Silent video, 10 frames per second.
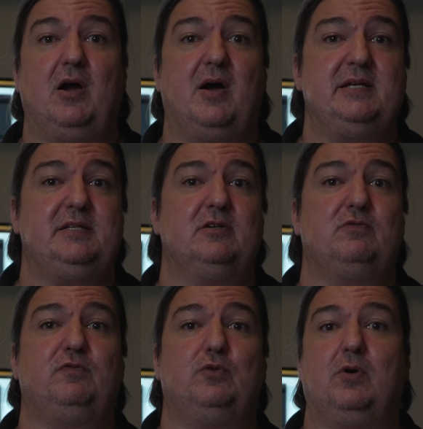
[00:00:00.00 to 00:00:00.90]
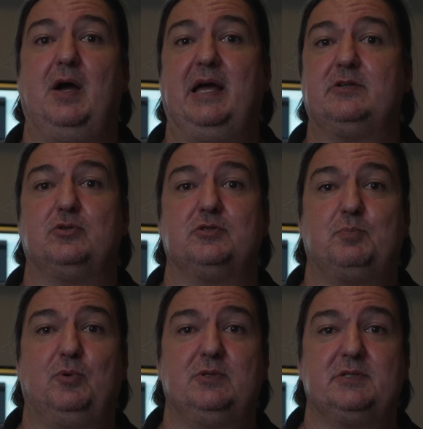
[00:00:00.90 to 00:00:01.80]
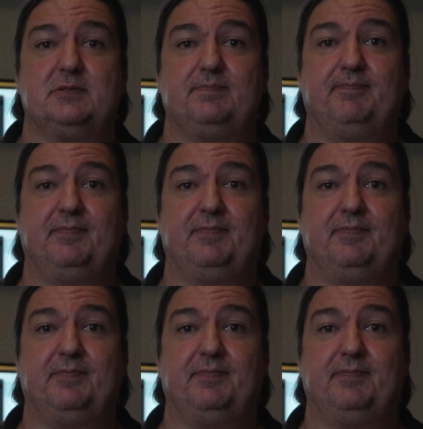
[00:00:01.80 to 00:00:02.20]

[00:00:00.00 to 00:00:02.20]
ideal for outdoor sports,